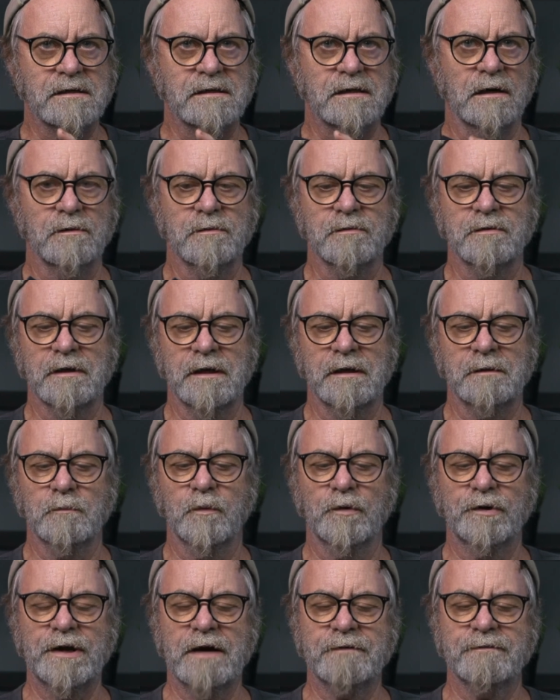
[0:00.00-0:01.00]
so that
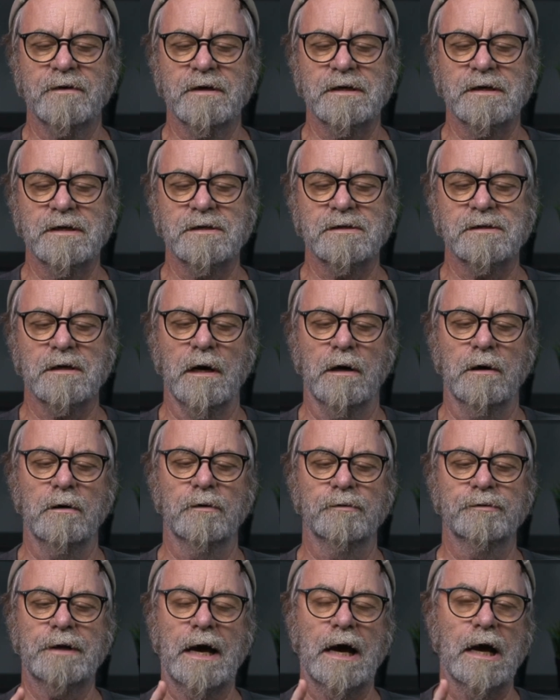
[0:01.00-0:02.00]
whatever is
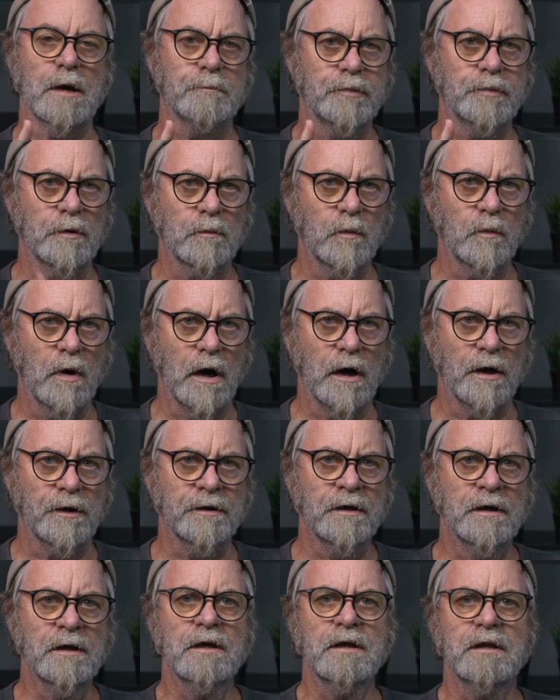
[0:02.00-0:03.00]
on output
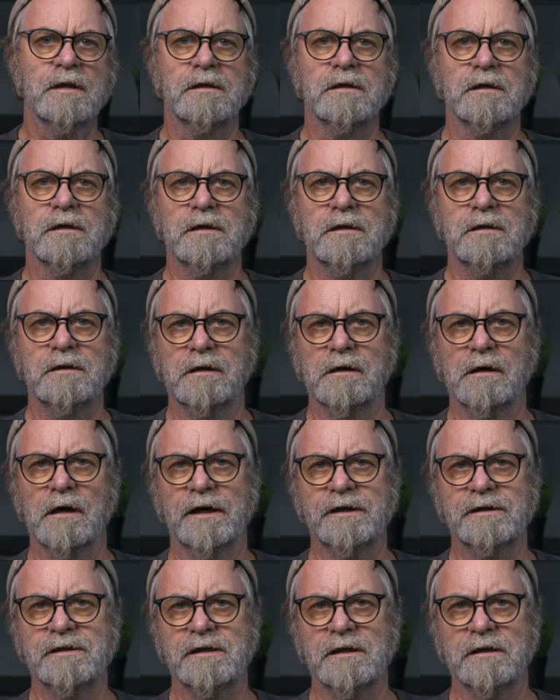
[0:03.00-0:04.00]
1, the
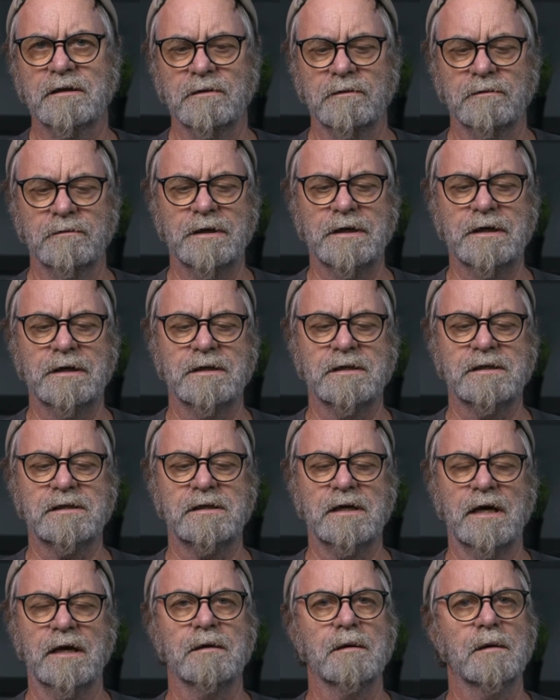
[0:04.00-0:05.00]
EDI signal is
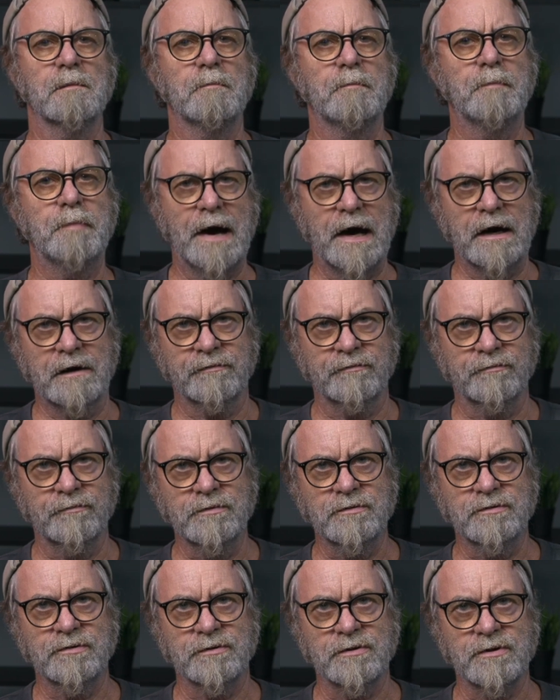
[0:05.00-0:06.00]
sent back
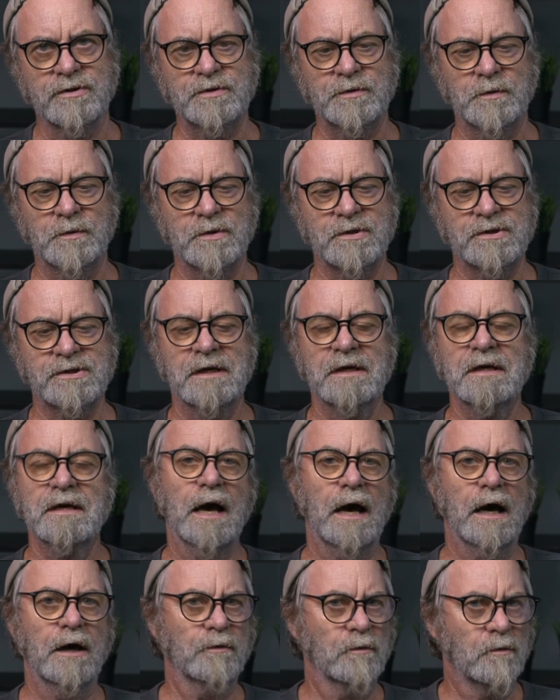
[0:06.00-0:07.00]
through to the source
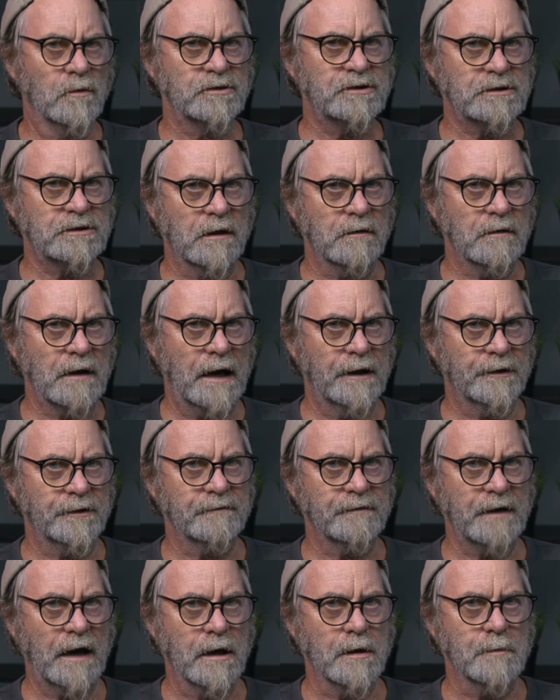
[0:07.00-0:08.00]
and also out of
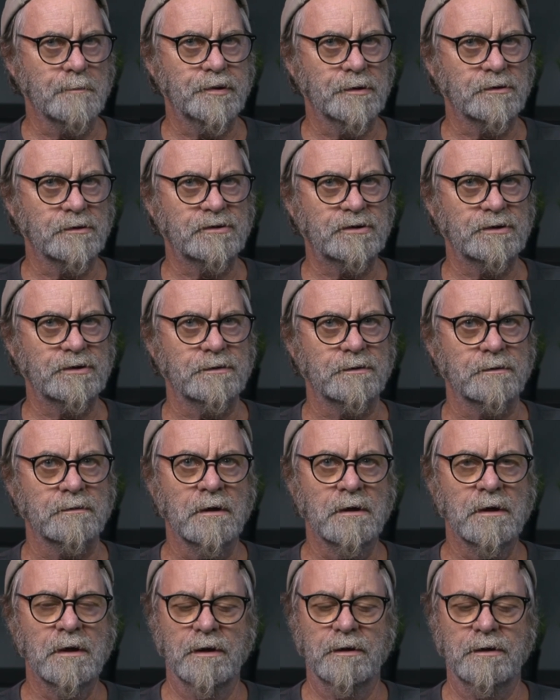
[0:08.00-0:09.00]
output 2.
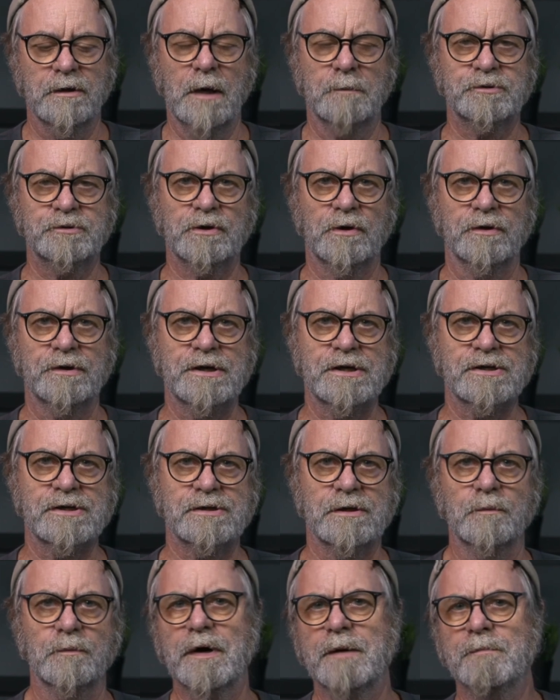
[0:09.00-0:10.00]
The upshot is
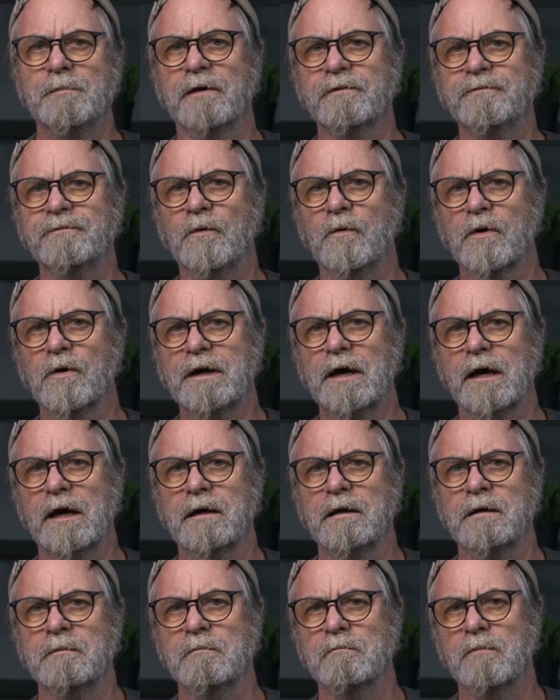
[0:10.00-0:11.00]
that when my
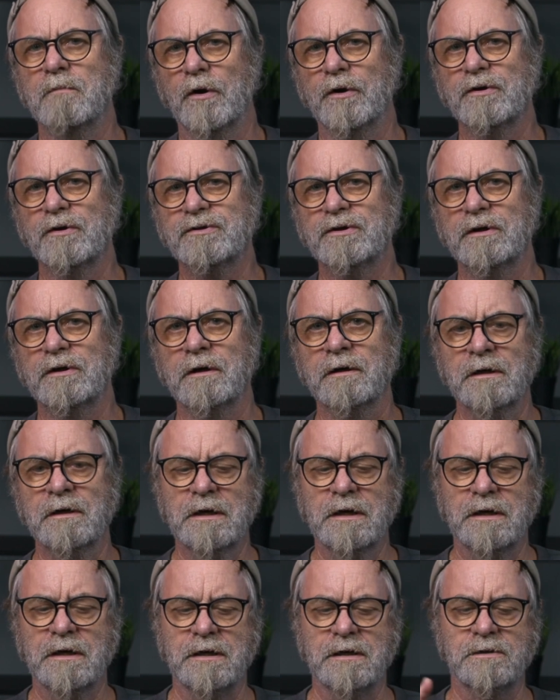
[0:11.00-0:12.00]
4K monitor
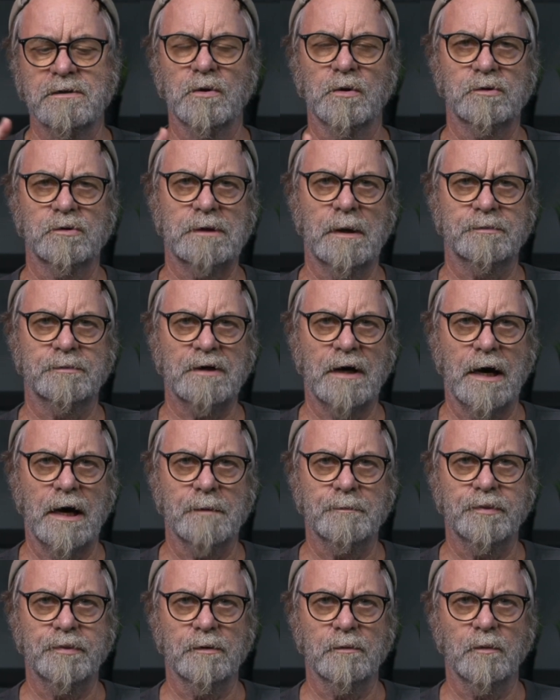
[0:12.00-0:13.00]
is hooked up to
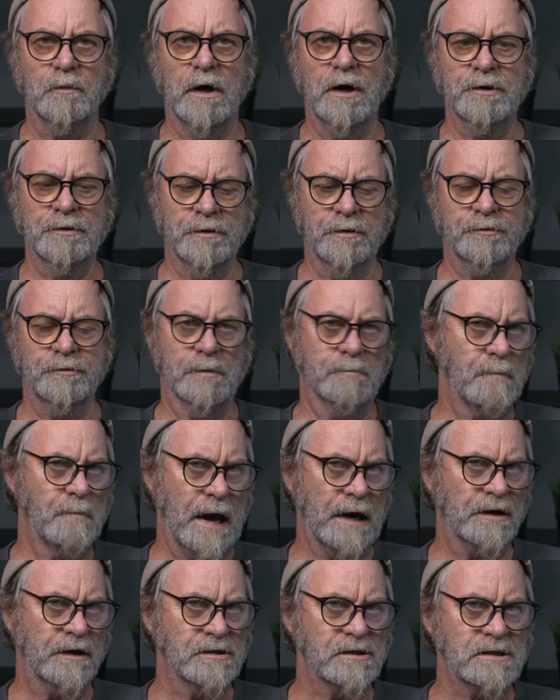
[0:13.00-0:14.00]
output 1, the
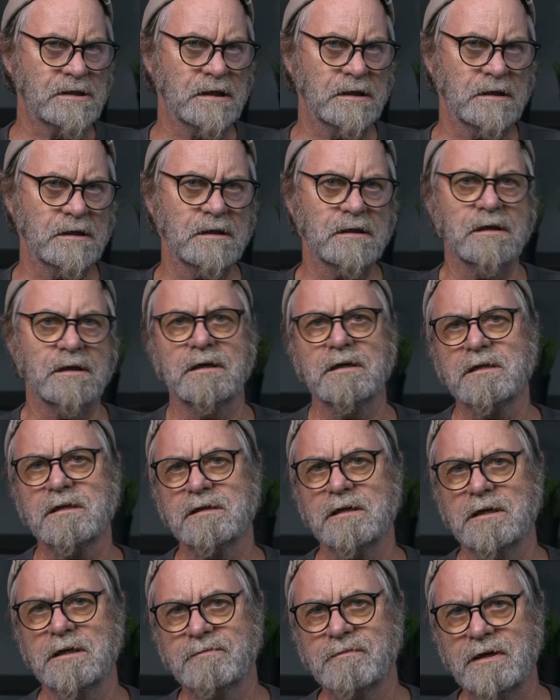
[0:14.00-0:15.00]
Mac can see it can
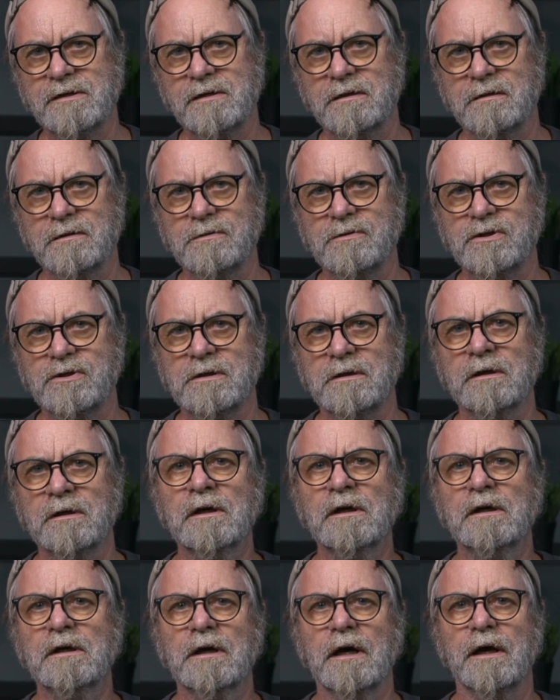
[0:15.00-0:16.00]
see its resolution,
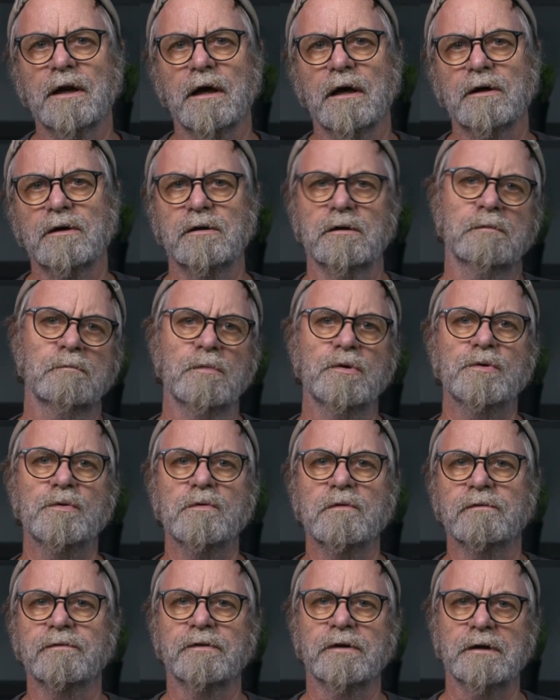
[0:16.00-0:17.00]
and I can
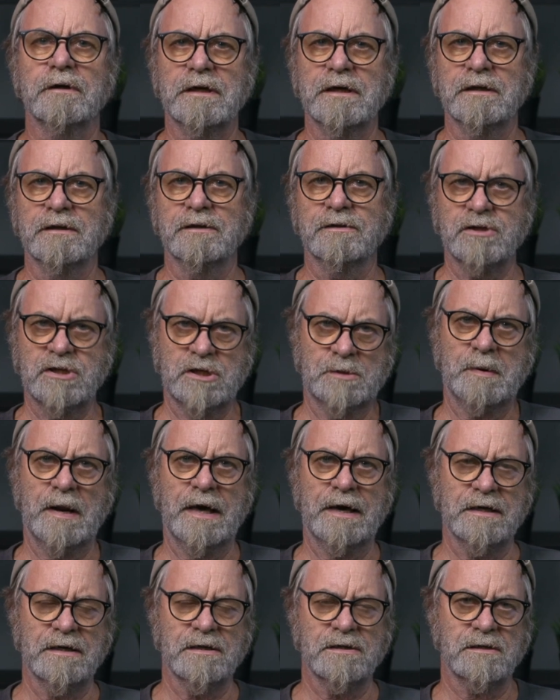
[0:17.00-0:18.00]
maneuver it in
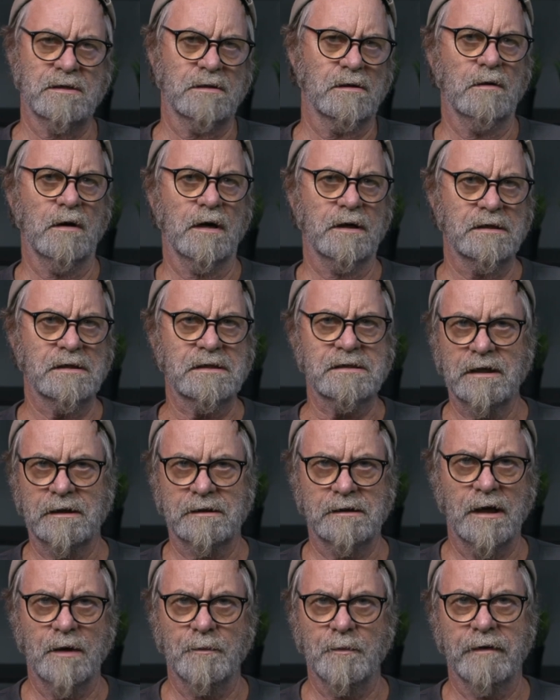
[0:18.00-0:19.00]
displays, so I can set
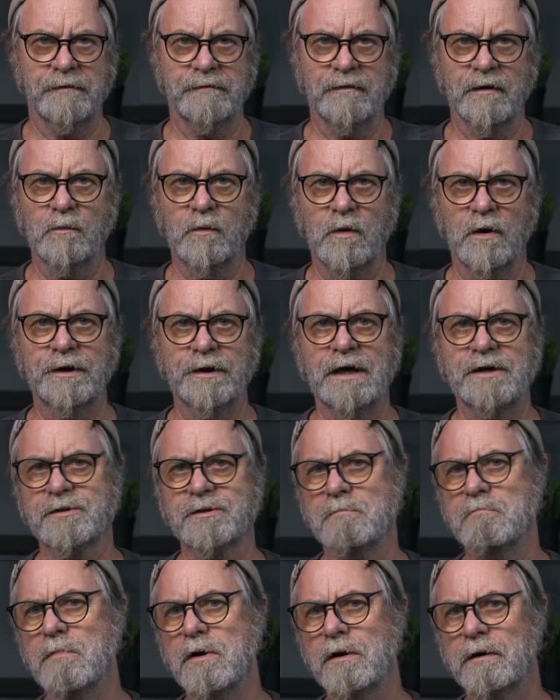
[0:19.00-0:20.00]
it up wherever I want as a
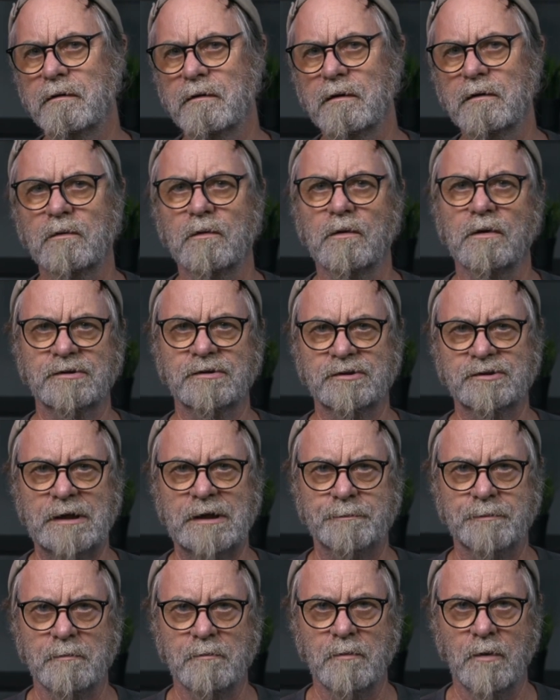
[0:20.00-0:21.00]
mirror or as a
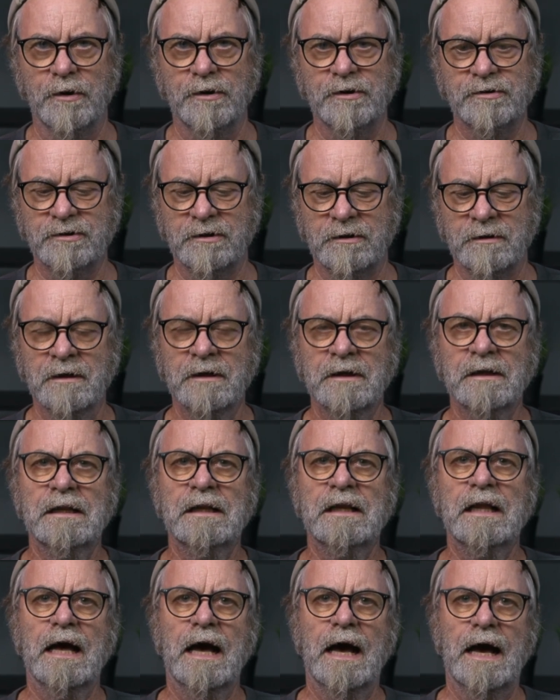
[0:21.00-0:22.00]
separate monitor.
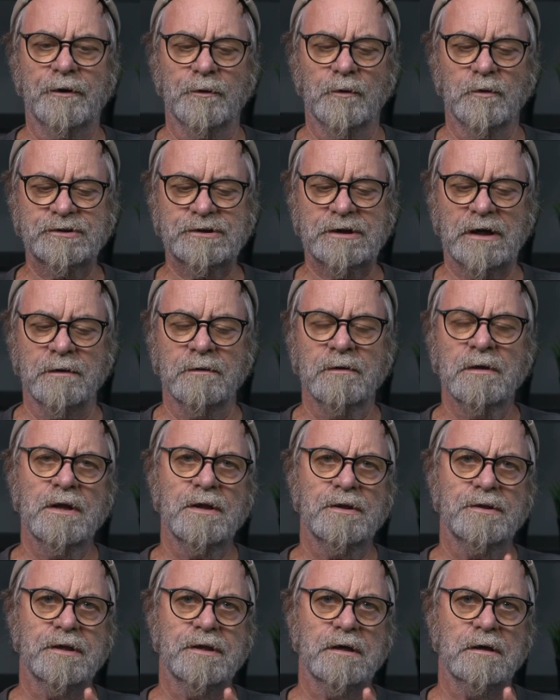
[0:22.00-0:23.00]
And also
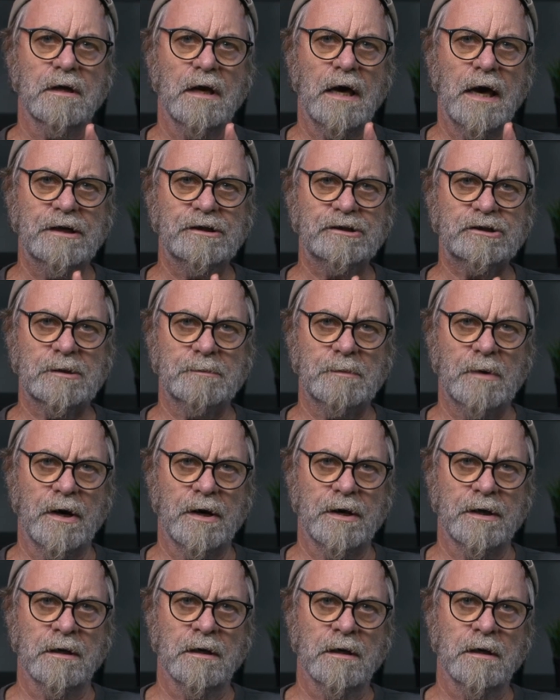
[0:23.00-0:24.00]
the
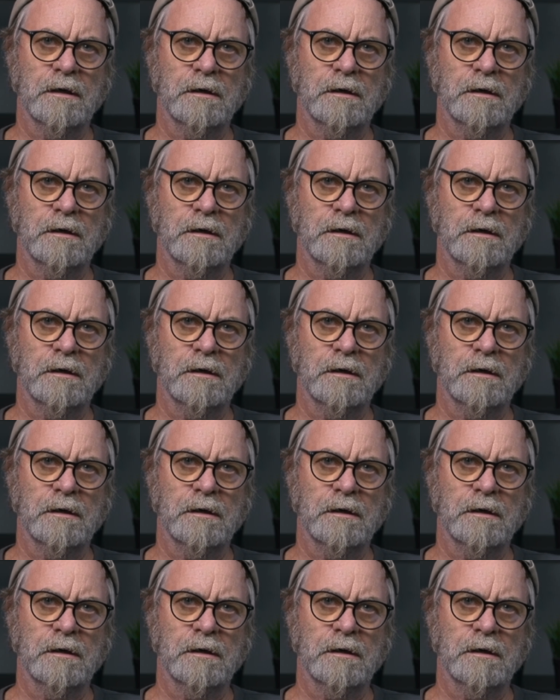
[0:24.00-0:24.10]
HDMI